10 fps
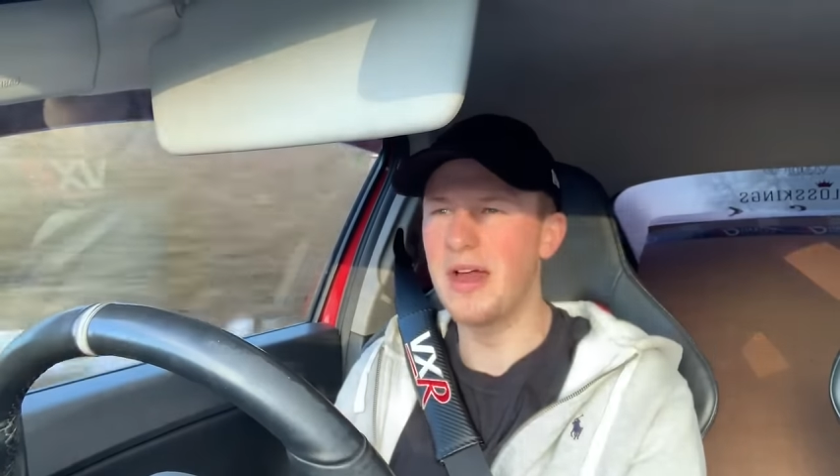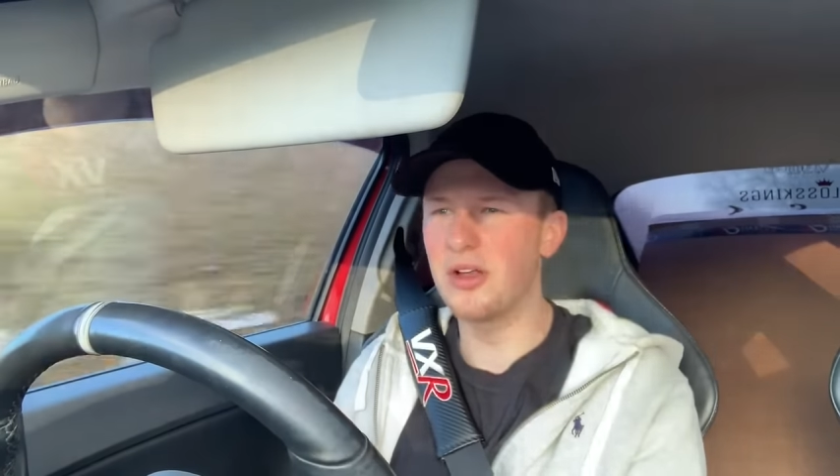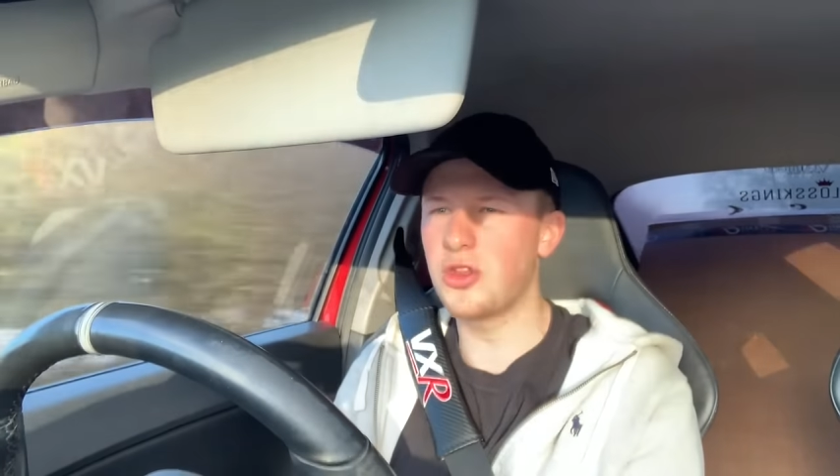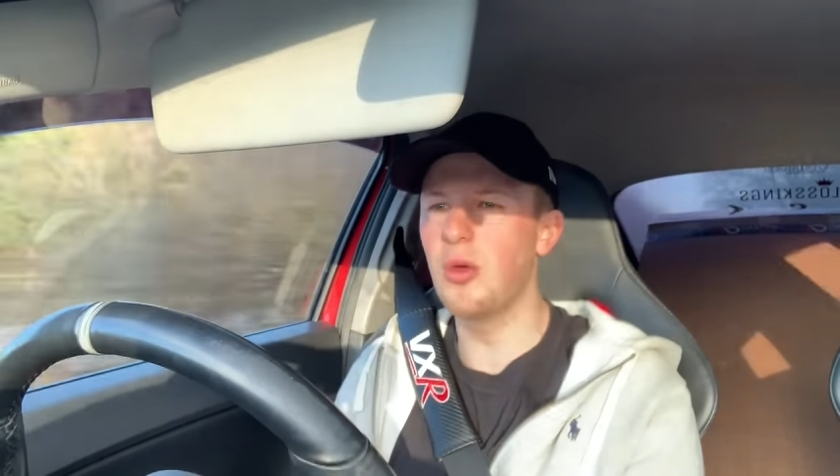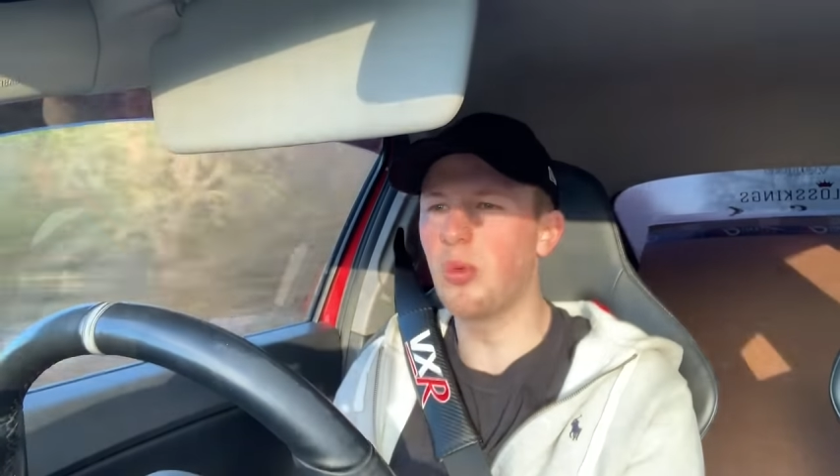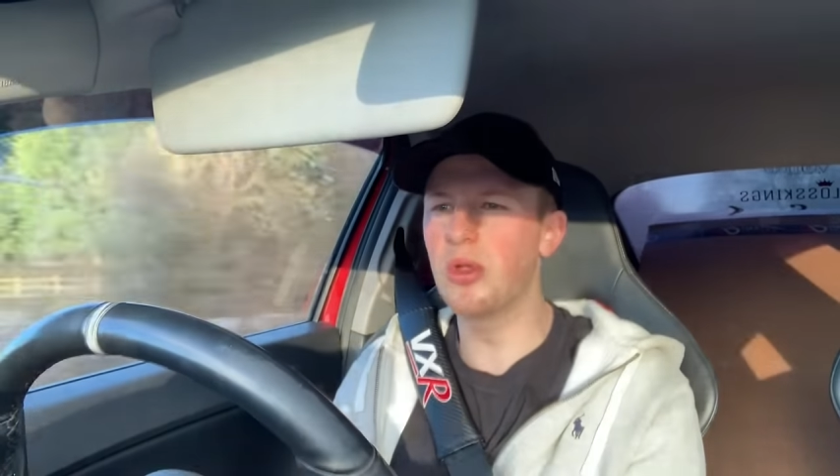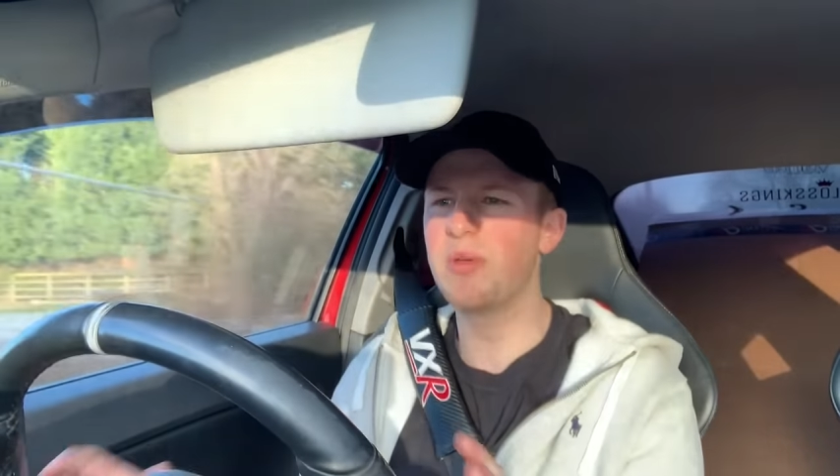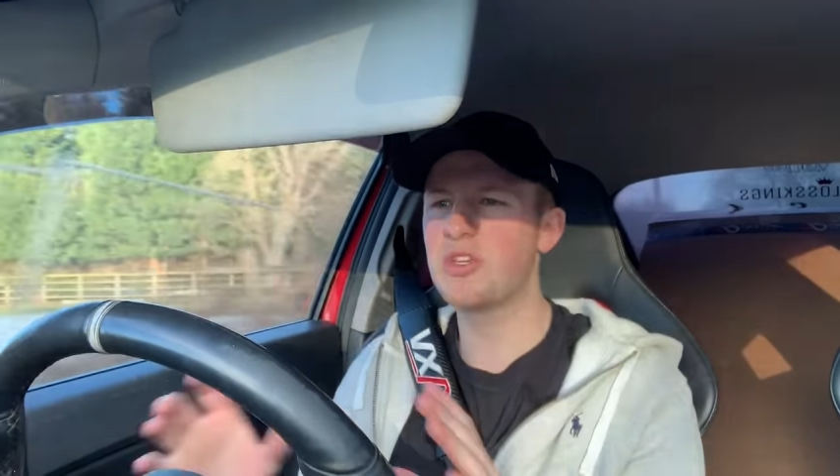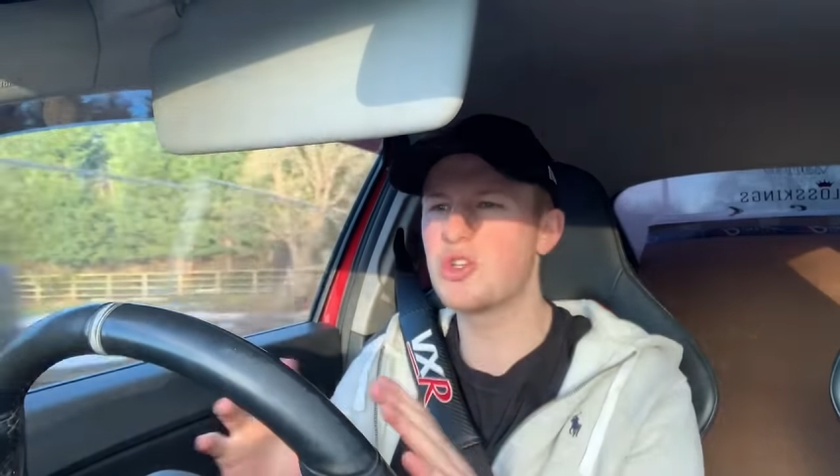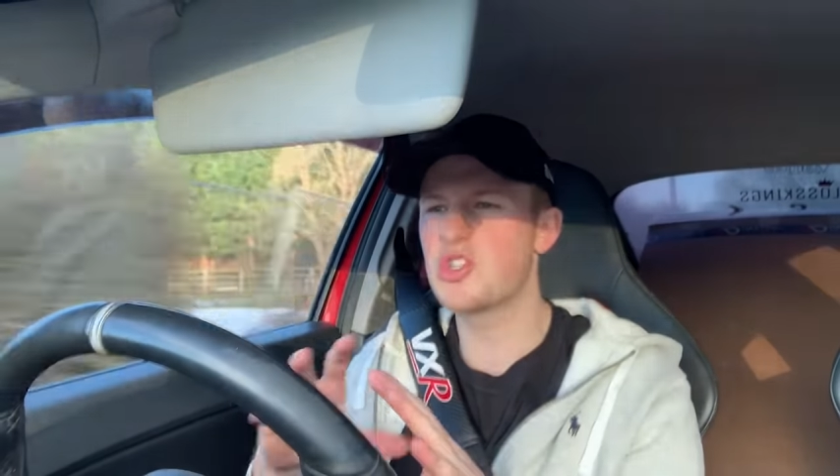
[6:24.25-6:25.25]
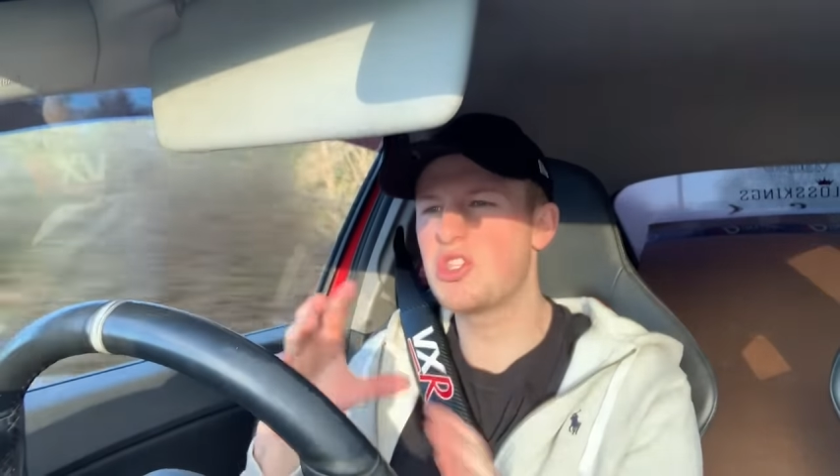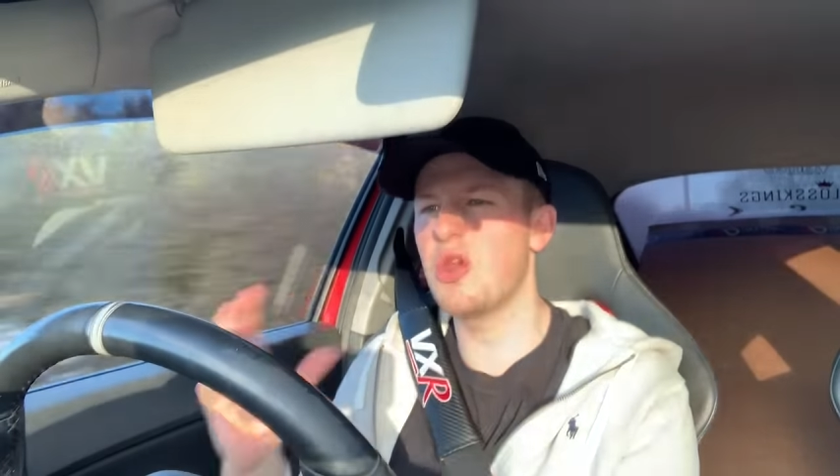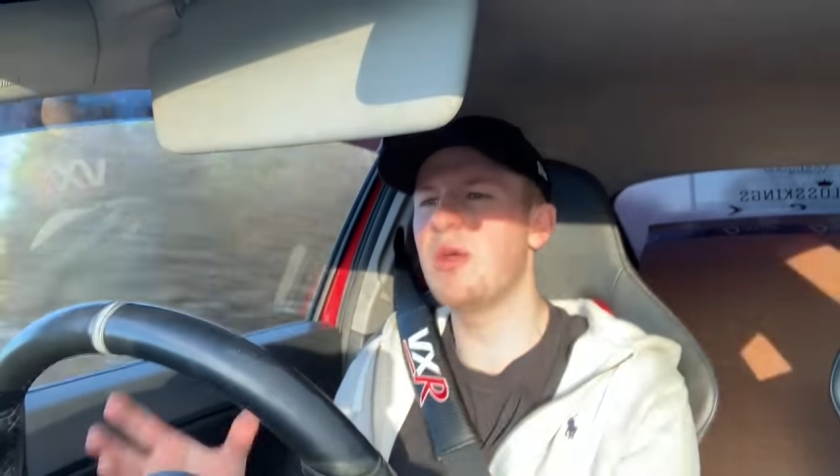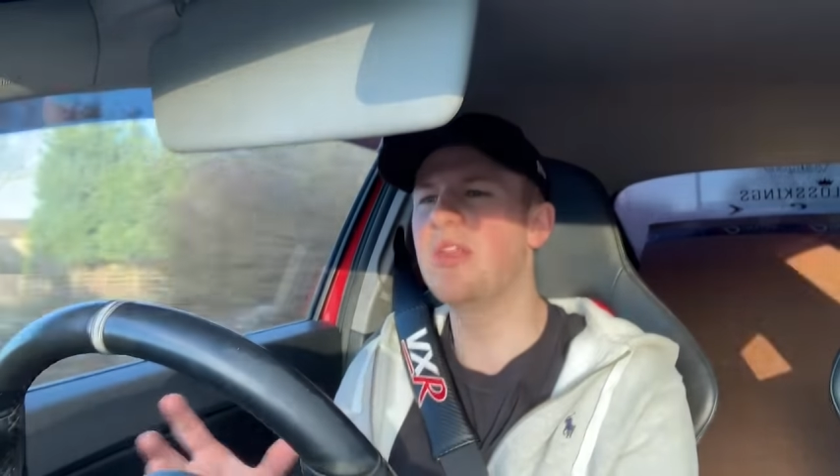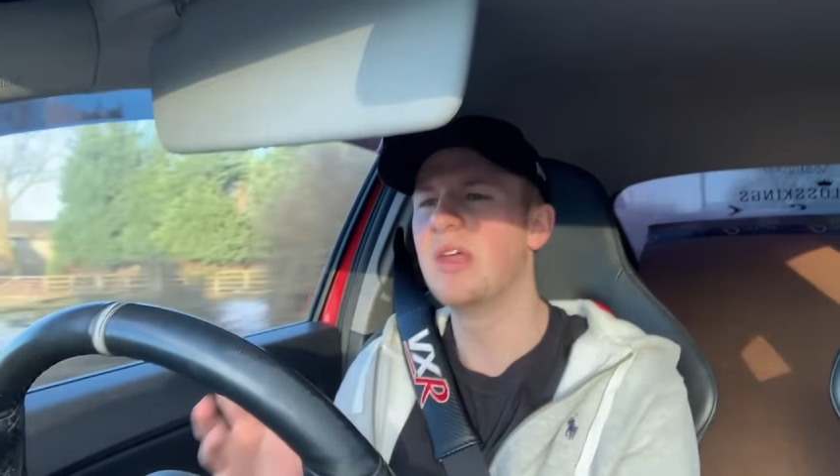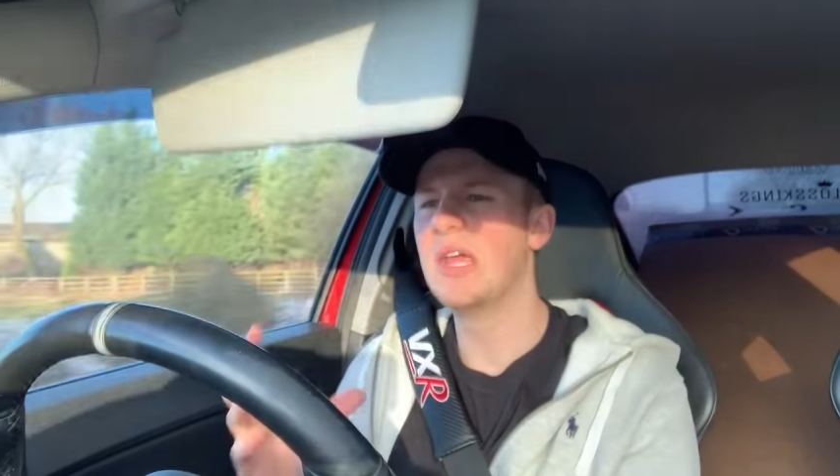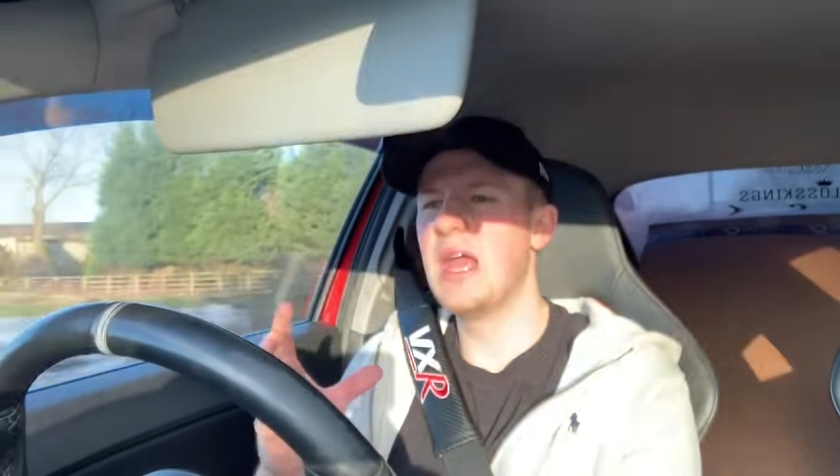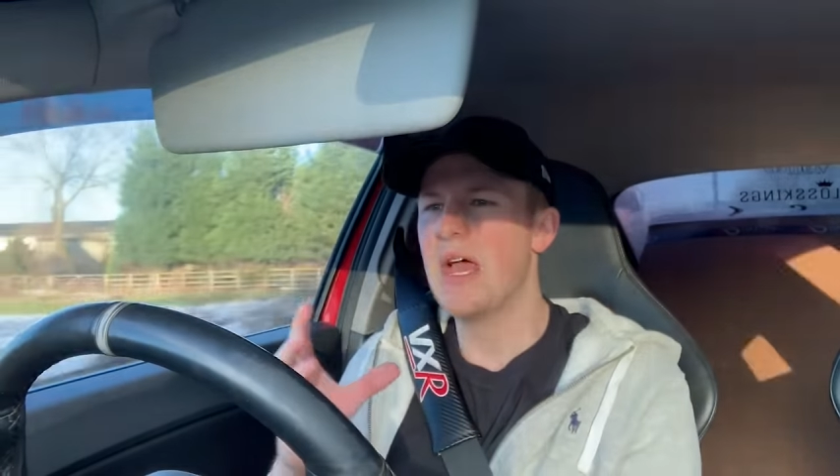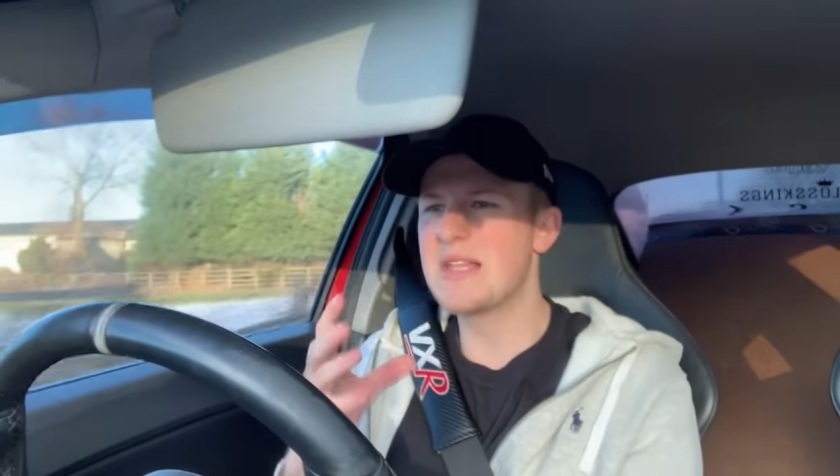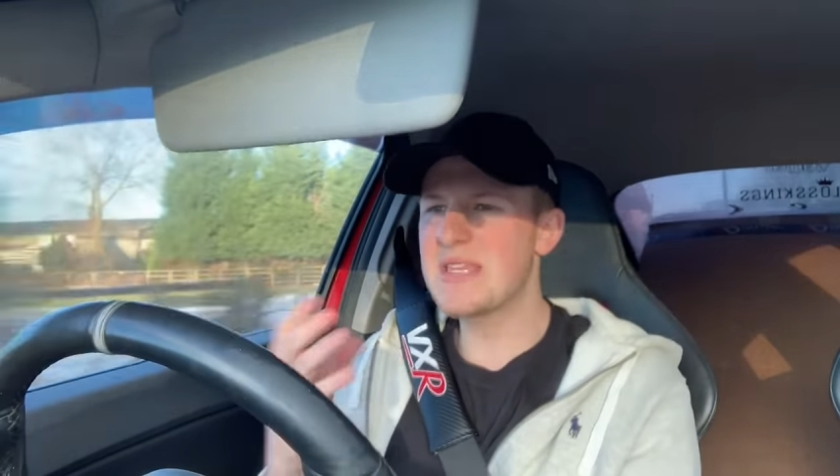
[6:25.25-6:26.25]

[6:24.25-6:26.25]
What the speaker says: and I don't want to be just doing